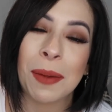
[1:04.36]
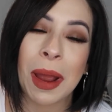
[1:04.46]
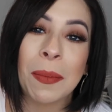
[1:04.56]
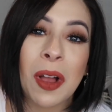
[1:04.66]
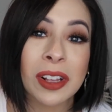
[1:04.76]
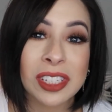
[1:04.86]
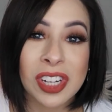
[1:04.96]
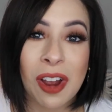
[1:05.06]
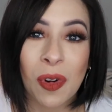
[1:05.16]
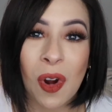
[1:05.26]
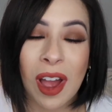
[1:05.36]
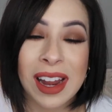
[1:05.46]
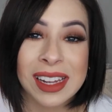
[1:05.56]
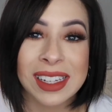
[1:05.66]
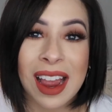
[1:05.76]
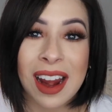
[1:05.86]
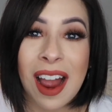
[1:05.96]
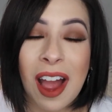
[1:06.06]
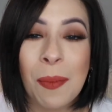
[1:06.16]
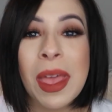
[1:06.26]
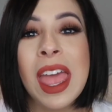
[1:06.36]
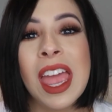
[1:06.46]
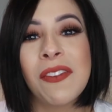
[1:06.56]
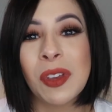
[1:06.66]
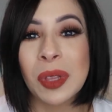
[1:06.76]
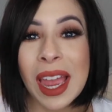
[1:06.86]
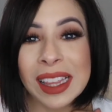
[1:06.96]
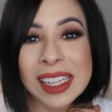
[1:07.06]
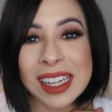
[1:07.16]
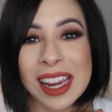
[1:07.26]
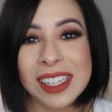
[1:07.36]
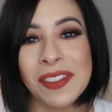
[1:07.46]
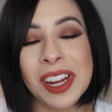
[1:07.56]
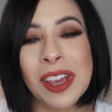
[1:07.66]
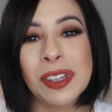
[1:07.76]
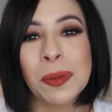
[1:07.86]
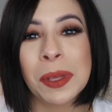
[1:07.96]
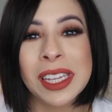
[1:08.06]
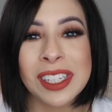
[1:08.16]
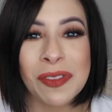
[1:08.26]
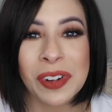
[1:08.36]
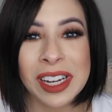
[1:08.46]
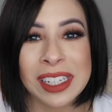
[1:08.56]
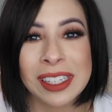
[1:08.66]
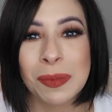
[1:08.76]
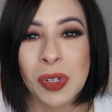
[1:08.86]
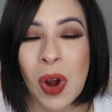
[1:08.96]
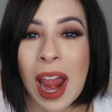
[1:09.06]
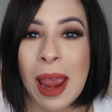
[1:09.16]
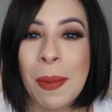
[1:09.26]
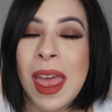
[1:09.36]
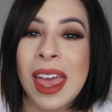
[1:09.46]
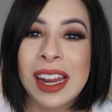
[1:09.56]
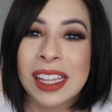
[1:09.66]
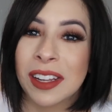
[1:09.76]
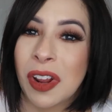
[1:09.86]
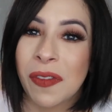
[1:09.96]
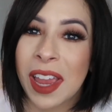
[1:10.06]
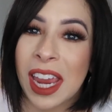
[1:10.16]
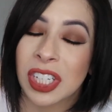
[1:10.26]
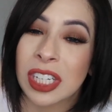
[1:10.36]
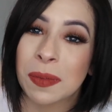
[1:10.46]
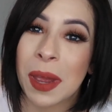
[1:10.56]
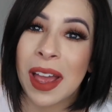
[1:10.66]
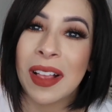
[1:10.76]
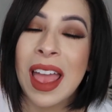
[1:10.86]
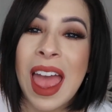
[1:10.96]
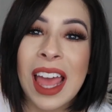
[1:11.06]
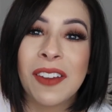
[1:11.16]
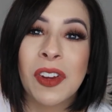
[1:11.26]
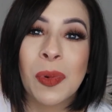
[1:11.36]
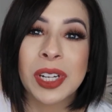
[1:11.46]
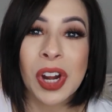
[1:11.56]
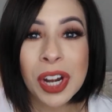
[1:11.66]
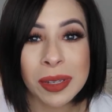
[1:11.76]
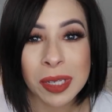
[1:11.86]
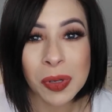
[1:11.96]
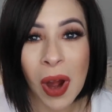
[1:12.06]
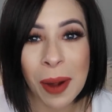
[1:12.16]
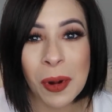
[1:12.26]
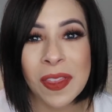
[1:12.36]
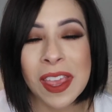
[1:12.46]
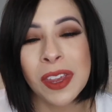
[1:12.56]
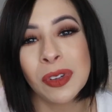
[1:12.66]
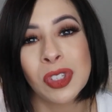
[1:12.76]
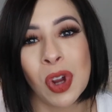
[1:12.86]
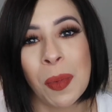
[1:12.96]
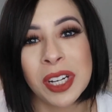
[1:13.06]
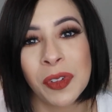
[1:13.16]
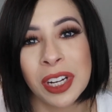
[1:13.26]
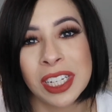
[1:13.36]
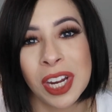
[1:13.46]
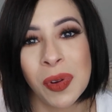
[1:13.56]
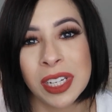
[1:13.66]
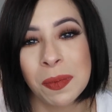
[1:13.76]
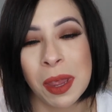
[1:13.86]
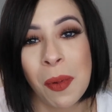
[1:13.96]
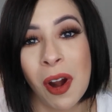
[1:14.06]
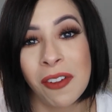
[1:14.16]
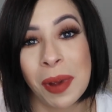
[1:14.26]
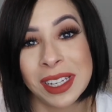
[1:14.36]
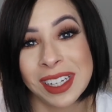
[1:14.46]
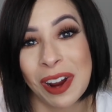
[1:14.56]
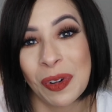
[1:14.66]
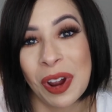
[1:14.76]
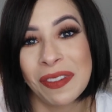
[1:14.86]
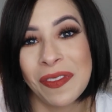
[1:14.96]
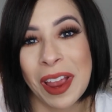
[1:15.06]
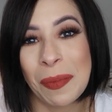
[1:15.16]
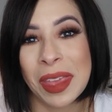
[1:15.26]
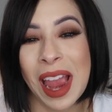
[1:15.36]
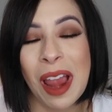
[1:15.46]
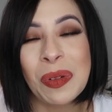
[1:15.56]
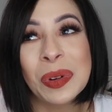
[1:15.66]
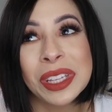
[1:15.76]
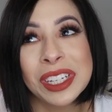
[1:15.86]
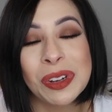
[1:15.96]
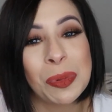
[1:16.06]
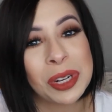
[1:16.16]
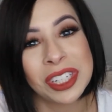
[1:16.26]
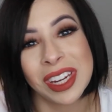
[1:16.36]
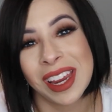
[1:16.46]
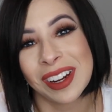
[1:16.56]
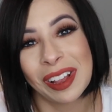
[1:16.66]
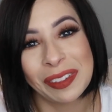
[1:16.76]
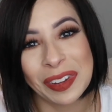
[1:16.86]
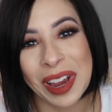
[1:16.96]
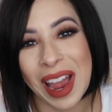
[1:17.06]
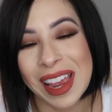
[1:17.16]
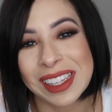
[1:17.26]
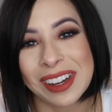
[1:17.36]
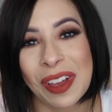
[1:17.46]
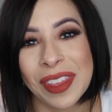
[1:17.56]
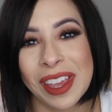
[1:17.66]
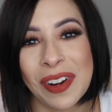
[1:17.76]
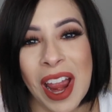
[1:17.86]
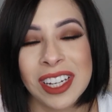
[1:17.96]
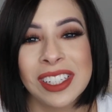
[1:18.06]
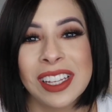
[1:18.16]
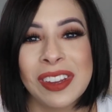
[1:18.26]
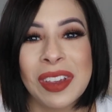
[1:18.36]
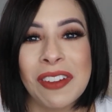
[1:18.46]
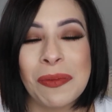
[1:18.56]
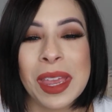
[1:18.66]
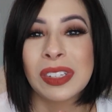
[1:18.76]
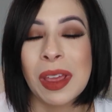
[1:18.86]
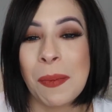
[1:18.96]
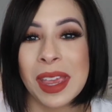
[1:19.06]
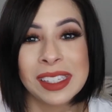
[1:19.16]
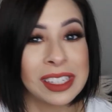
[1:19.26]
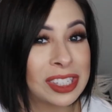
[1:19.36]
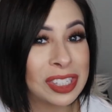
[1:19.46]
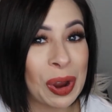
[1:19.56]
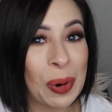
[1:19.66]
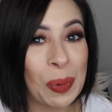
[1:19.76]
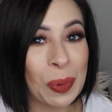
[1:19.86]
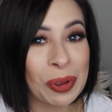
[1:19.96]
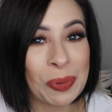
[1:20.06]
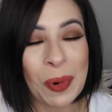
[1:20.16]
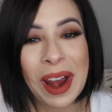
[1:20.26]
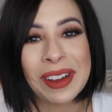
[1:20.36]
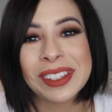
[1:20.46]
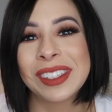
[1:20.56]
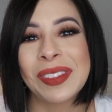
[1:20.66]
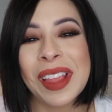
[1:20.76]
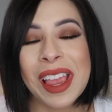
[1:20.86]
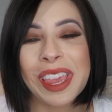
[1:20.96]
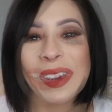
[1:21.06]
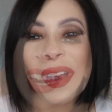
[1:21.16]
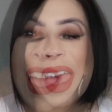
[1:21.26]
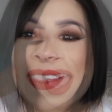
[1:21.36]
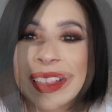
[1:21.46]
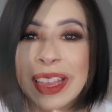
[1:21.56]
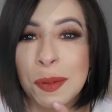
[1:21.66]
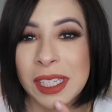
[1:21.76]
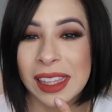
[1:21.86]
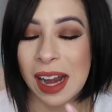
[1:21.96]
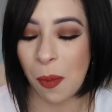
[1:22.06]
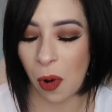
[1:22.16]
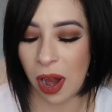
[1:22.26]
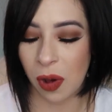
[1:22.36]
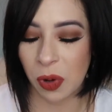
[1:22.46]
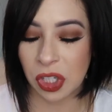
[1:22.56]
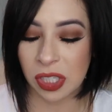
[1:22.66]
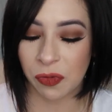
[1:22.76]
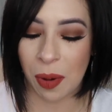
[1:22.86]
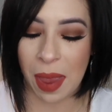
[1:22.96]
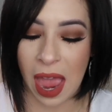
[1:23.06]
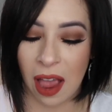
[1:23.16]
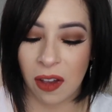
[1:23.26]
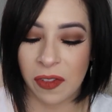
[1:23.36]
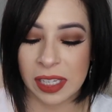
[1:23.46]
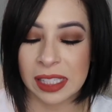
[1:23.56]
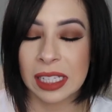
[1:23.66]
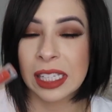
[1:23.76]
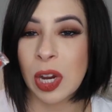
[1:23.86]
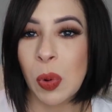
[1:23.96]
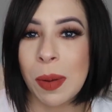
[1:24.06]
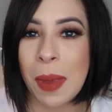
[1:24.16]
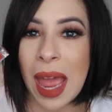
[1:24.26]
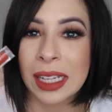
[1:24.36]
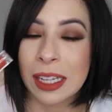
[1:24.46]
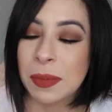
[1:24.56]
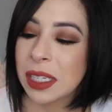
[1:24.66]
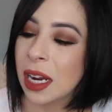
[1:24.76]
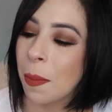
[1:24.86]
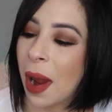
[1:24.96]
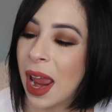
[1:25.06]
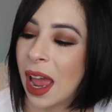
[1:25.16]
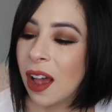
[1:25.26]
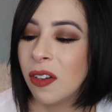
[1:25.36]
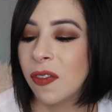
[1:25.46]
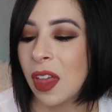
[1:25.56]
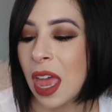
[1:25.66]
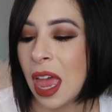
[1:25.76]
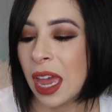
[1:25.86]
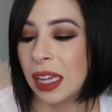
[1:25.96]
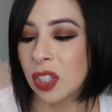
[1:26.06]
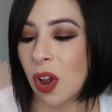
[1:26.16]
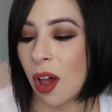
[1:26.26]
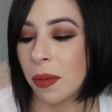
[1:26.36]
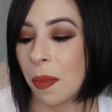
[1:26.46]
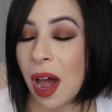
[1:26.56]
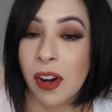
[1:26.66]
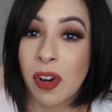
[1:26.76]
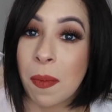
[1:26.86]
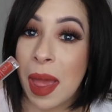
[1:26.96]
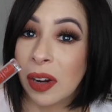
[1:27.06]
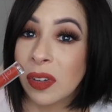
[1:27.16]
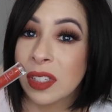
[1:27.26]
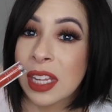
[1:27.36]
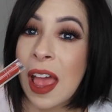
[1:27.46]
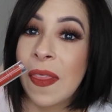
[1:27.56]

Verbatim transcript: and my blog thestylechron.com if you like these kinds of videos please don't forget to subscribe and hit the notifications bell and if you're a returning subscriber thank you so much for continuing to be a part of my style chron family I really do appreciate all of you guys and all the interaction that you give me it makes this so worthwhile so thank you the lipstick that I'm wearing which is from e.l.f. It's the Liquid Matte Lipstick by e.l.f. It's called Modern Metals.